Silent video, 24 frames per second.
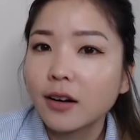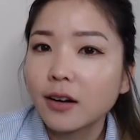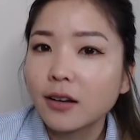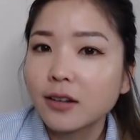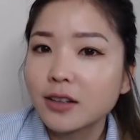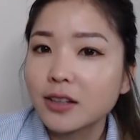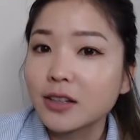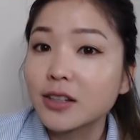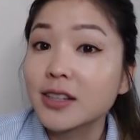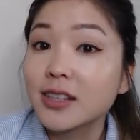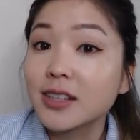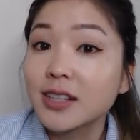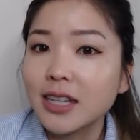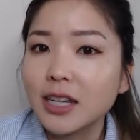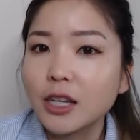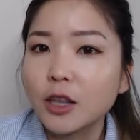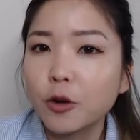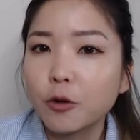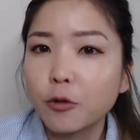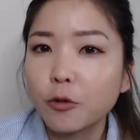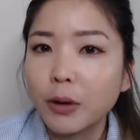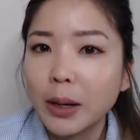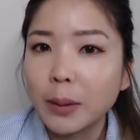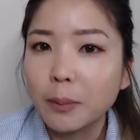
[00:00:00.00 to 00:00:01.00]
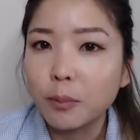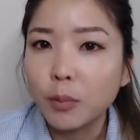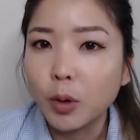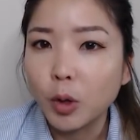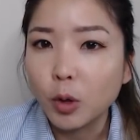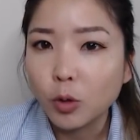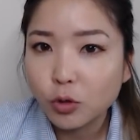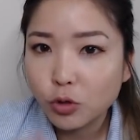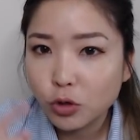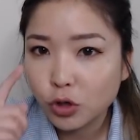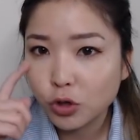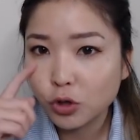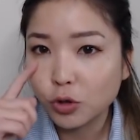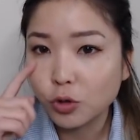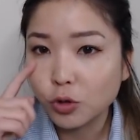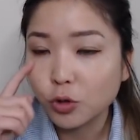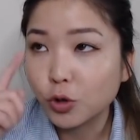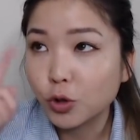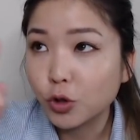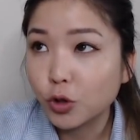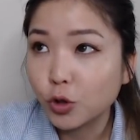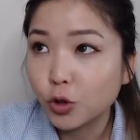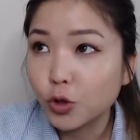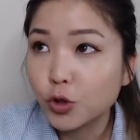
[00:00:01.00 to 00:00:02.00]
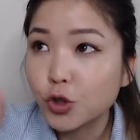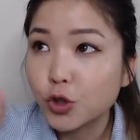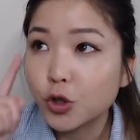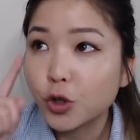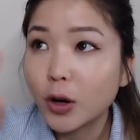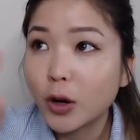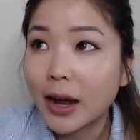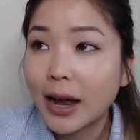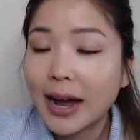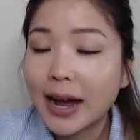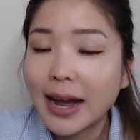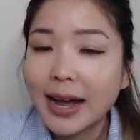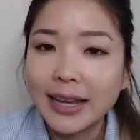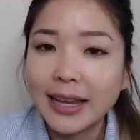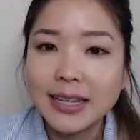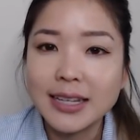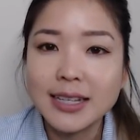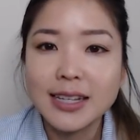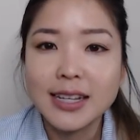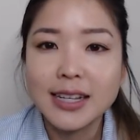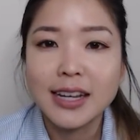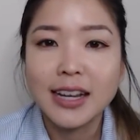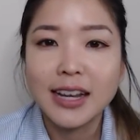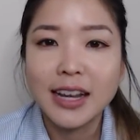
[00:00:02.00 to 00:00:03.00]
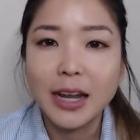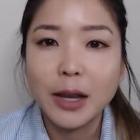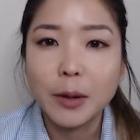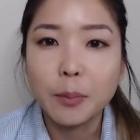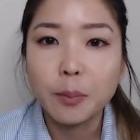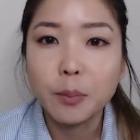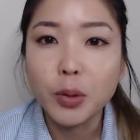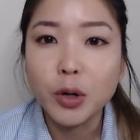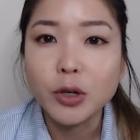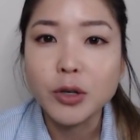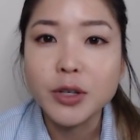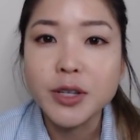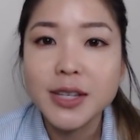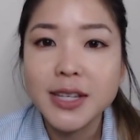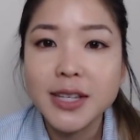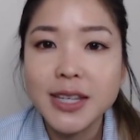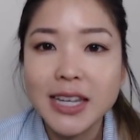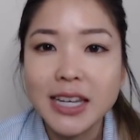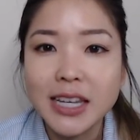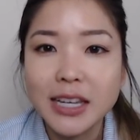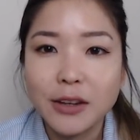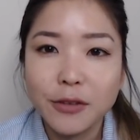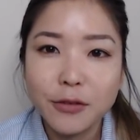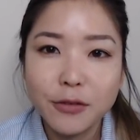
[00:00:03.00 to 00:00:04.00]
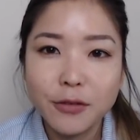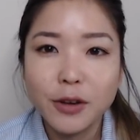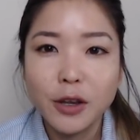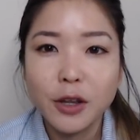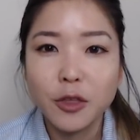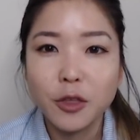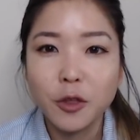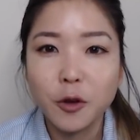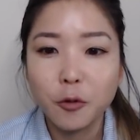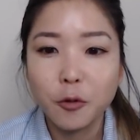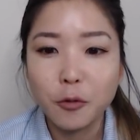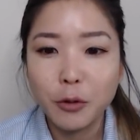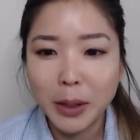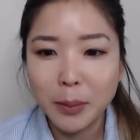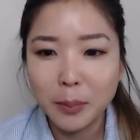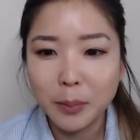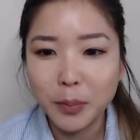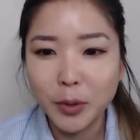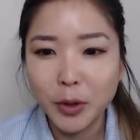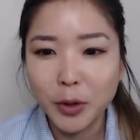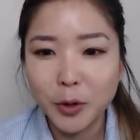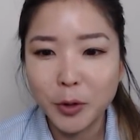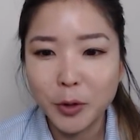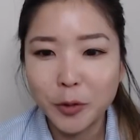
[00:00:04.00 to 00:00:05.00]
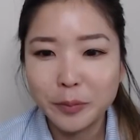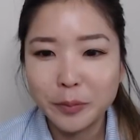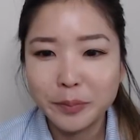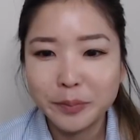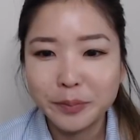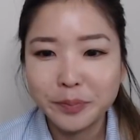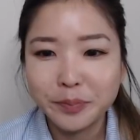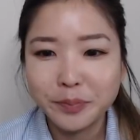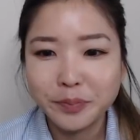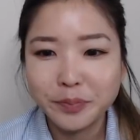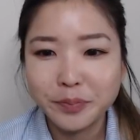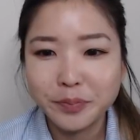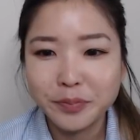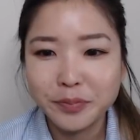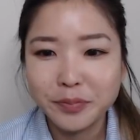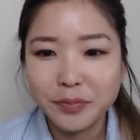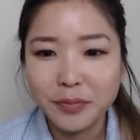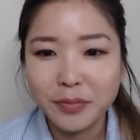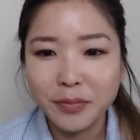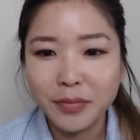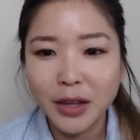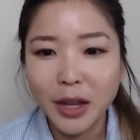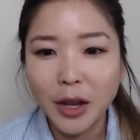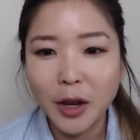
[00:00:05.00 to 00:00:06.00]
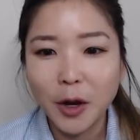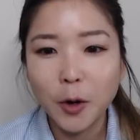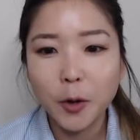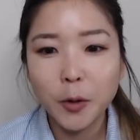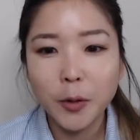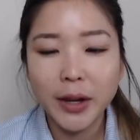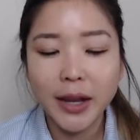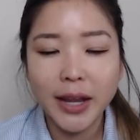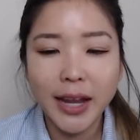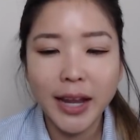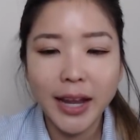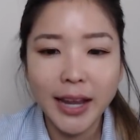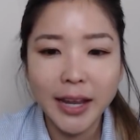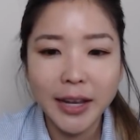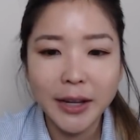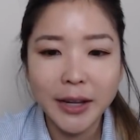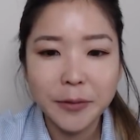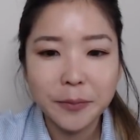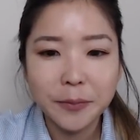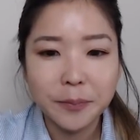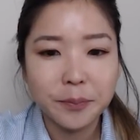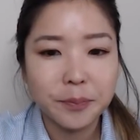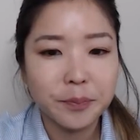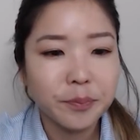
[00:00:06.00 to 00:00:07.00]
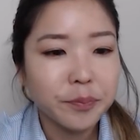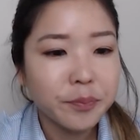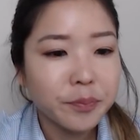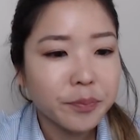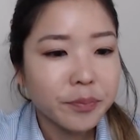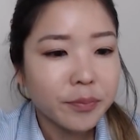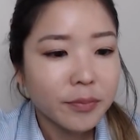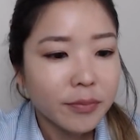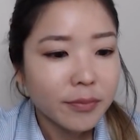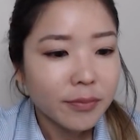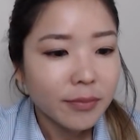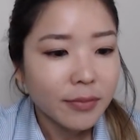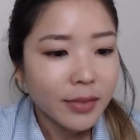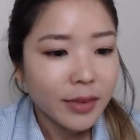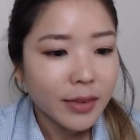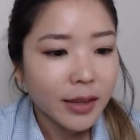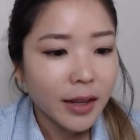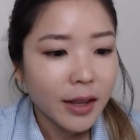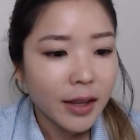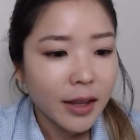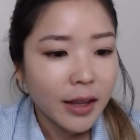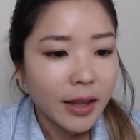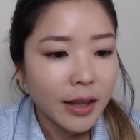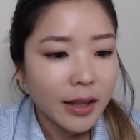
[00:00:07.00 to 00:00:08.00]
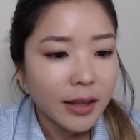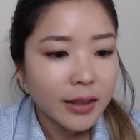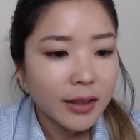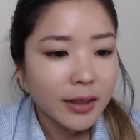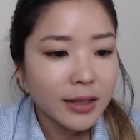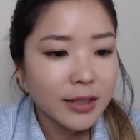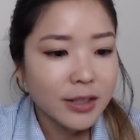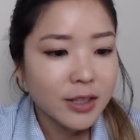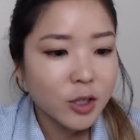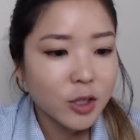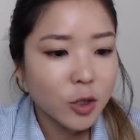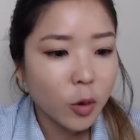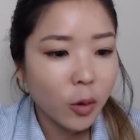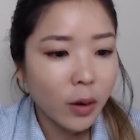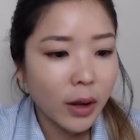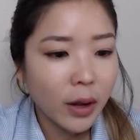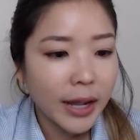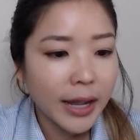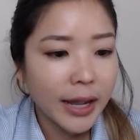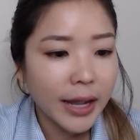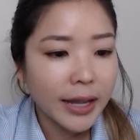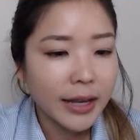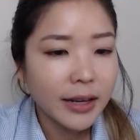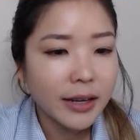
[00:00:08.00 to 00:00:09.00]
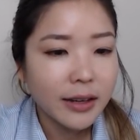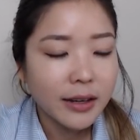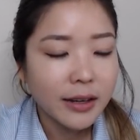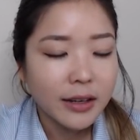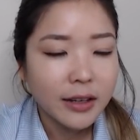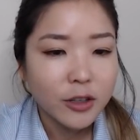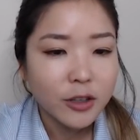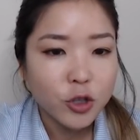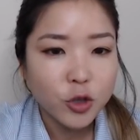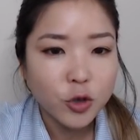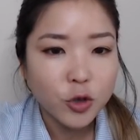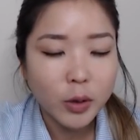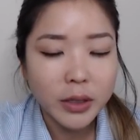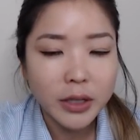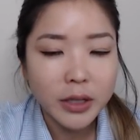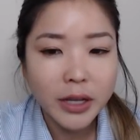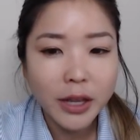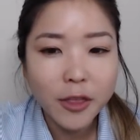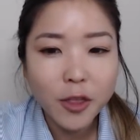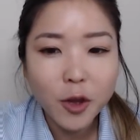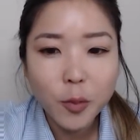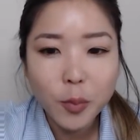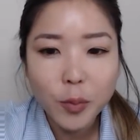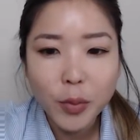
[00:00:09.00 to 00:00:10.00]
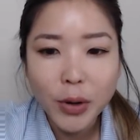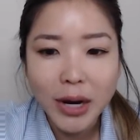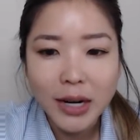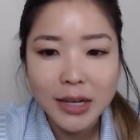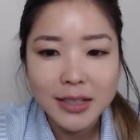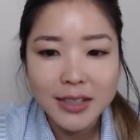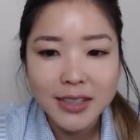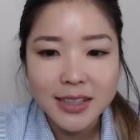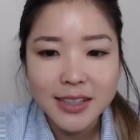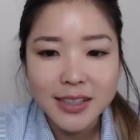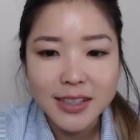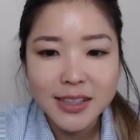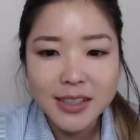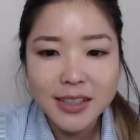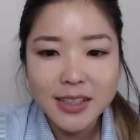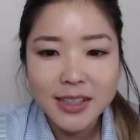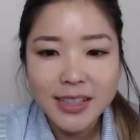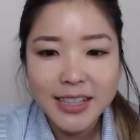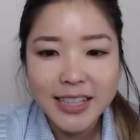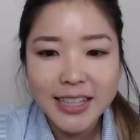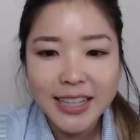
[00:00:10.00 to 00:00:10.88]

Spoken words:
to see the rainbow, to use your eyes and perceive the rainbow. Okay, let's go ahead to another practice.